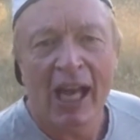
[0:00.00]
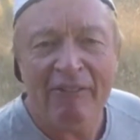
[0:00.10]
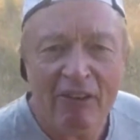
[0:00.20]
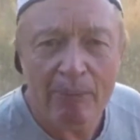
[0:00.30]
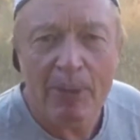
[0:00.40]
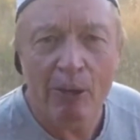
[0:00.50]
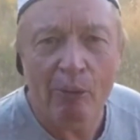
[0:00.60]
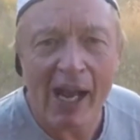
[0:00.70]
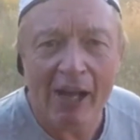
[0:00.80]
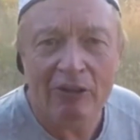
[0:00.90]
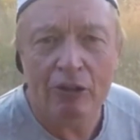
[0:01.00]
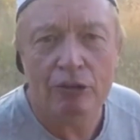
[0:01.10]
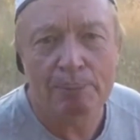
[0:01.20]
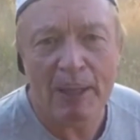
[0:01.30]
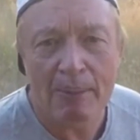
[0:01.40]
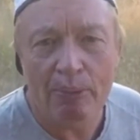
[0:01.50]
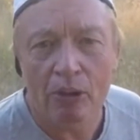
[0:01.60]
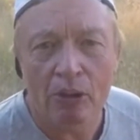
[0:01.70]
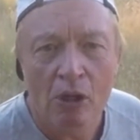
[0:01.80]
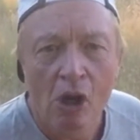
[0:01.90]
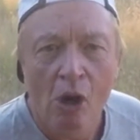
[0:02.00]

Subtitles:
Have you ever been around those people